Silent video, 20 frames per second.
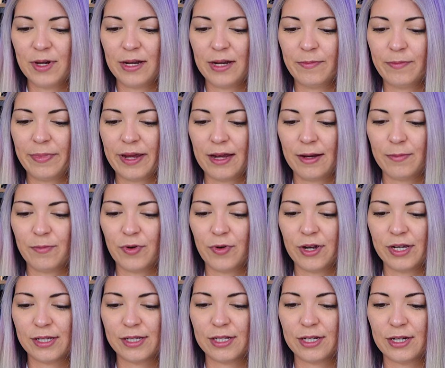on, Band
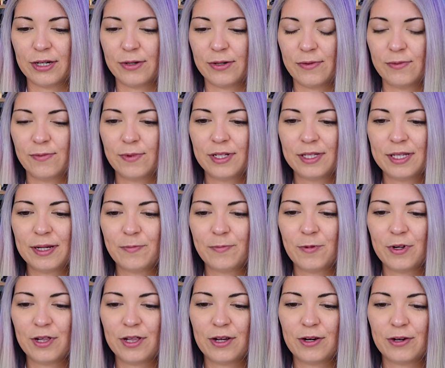Presto. What's up
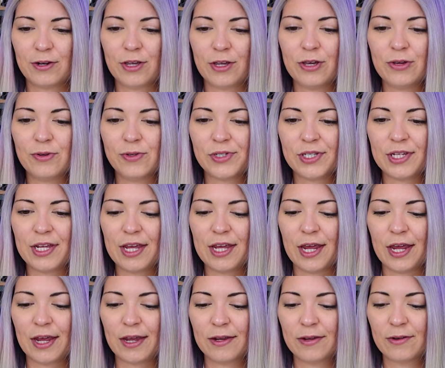with your
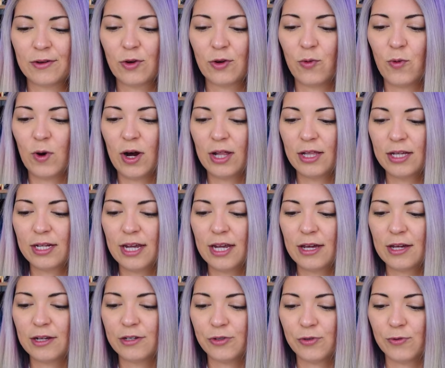QC? Quality
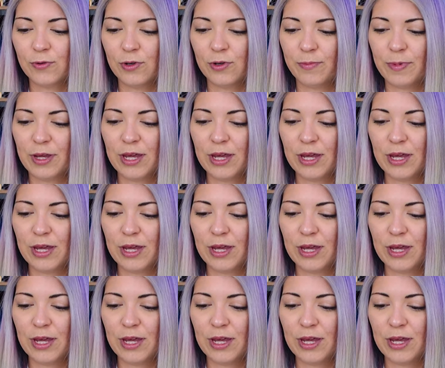control,